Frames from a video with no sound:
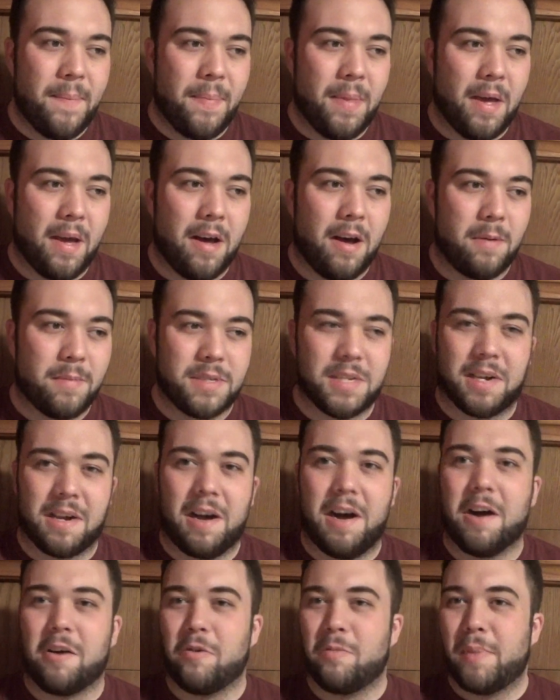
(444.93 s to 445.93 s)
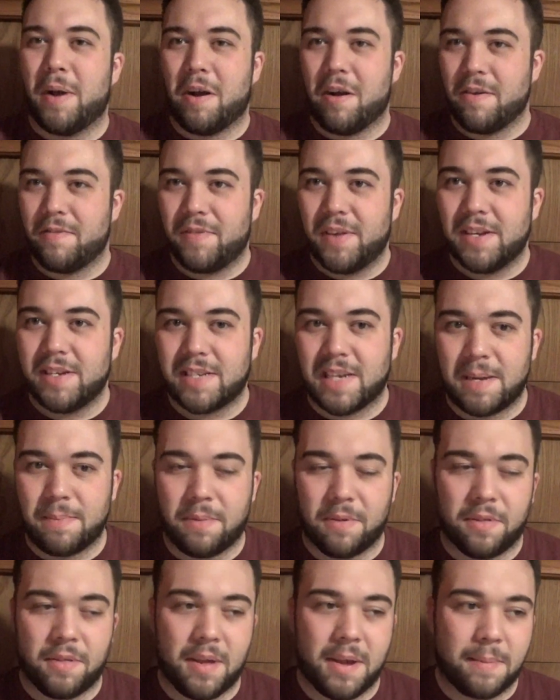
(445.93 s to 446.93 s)
Almost like a Huckleberry Finn type
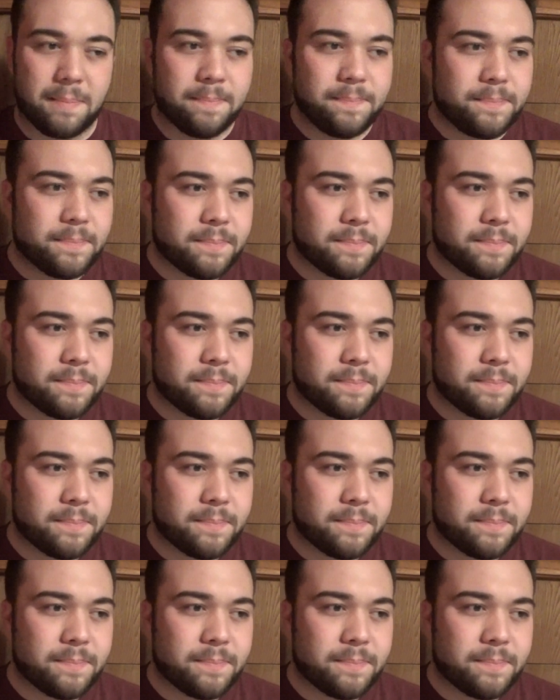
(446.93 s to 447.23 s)
of thing.